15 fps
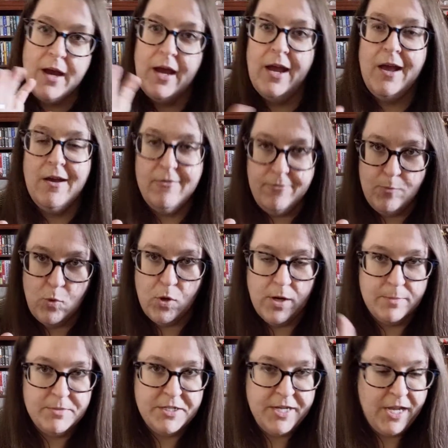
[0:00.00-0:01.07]
I have more
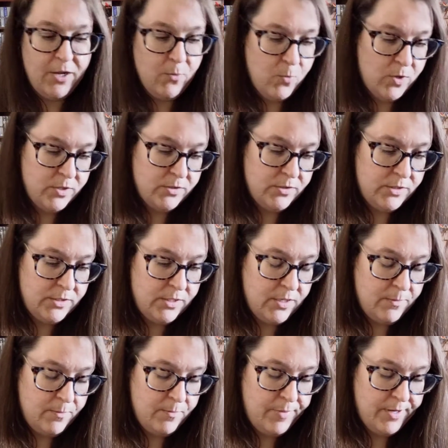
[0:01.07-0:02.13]
up-to-date ones,
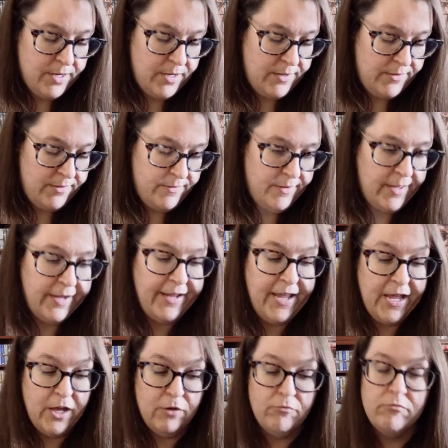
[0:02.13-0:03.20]
but
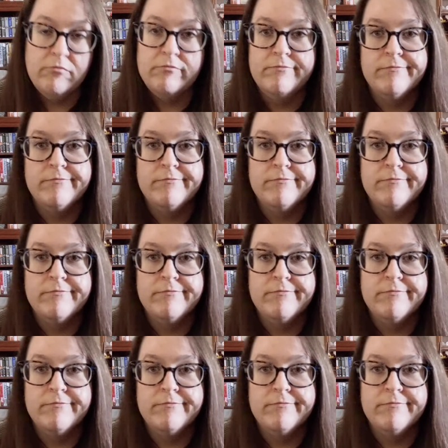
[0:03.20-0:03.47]
again,